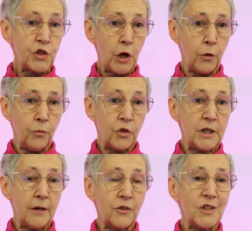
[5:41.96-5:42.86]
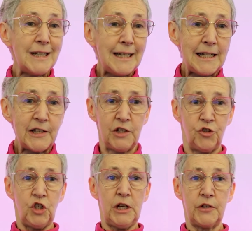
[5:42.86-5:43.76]
So the devil
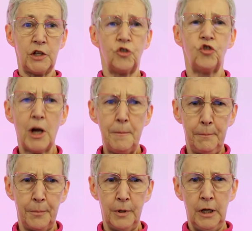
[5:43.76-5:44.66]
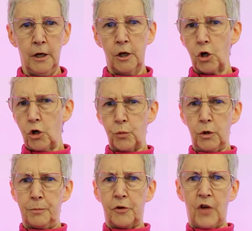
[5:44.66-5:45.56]
teases Jesus, jump, God
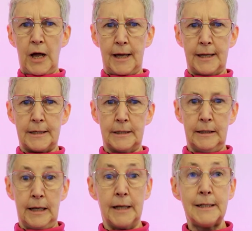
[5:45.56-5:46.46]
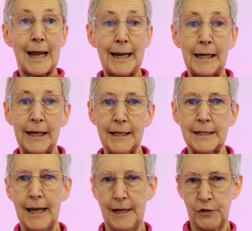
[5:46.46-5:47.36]
will provide, and dangling a
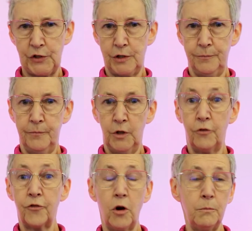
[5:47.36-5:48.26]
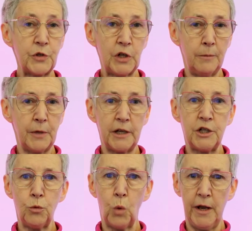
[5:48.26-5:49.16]
text from Psalm
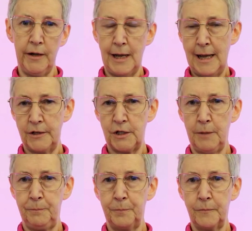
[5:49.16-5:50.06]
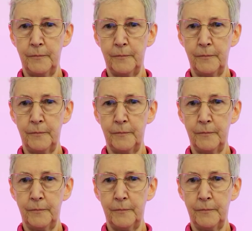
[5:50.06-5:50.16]
91 at him.